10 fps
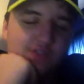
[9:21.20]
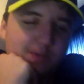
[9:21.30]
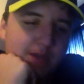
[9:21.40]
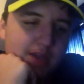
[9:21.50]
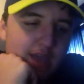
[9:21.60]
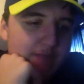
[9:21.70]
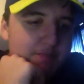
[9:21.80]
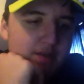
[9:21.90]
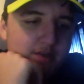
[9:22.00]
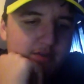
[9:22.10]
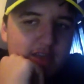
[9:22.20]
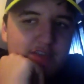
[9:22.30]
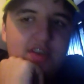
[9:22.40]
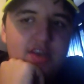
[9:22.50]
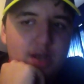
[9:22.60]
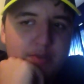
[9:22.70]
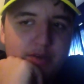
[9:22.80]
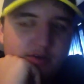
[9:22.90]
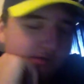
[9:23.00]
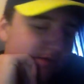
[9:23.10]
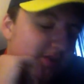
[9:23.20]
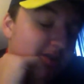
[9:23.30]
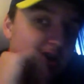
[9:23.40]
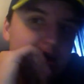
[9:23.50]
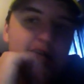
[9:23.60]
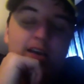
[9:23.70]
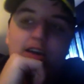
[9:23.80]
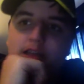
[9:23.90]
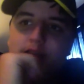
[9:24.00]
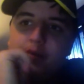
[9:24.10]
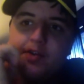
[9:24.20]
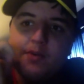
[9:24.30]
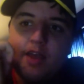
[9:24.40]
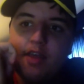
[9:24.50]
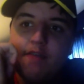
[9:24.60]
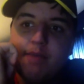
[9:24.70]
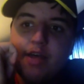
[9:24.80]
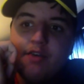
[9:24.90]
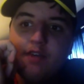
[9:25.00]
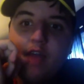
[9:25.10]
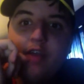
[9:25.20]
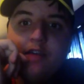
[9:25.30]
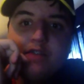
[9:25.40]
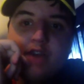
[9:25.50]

see my hat bill. I said duck bill. That's because when I think of bills, I think of